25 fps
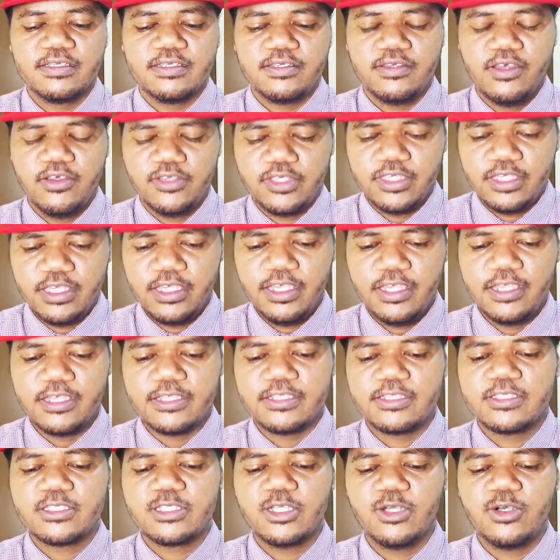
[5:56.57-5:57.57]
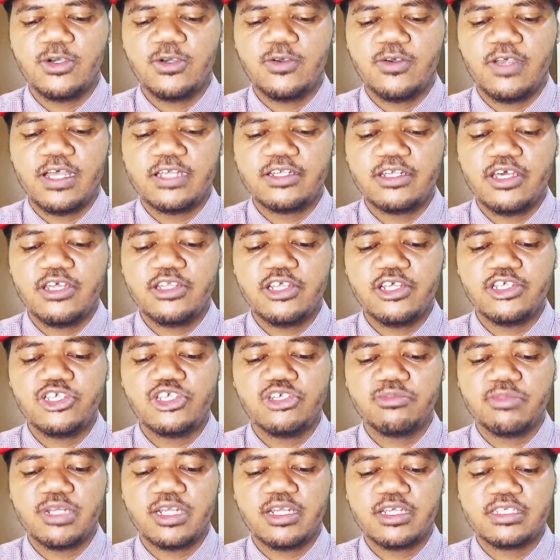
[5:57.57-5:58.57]
Okay, so another
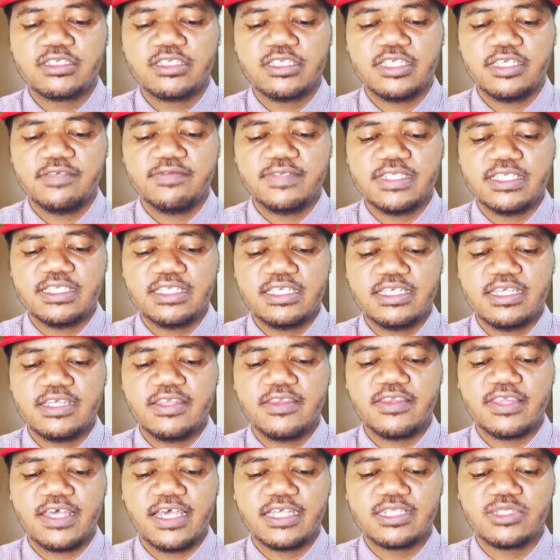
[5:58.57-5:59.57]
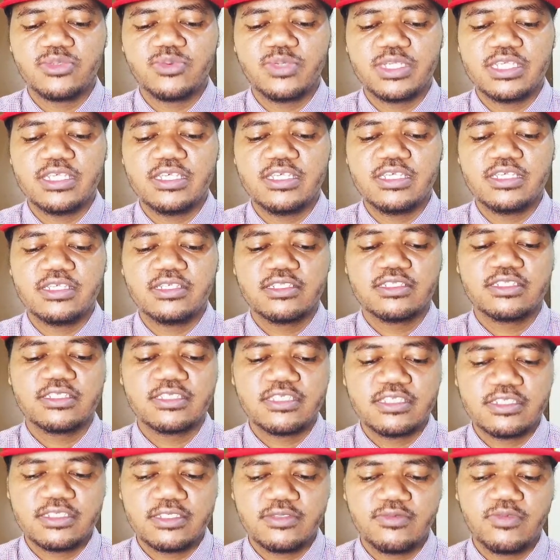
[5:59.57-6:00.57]
human activity that we
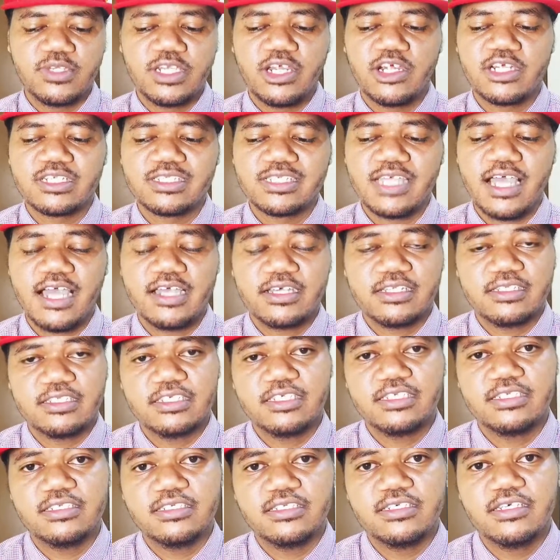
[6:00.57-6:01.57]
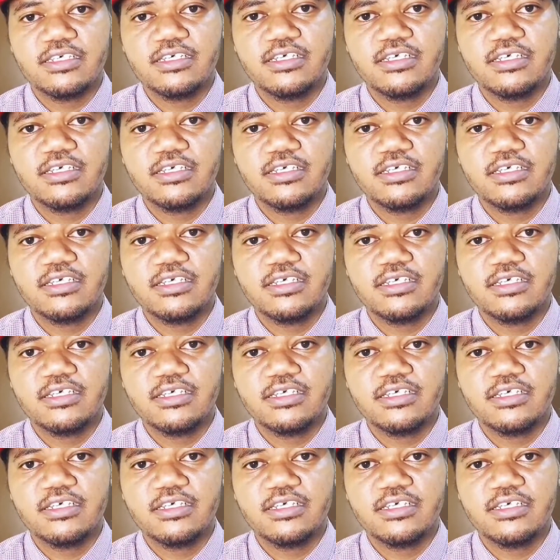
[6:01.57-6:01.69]
are tackling,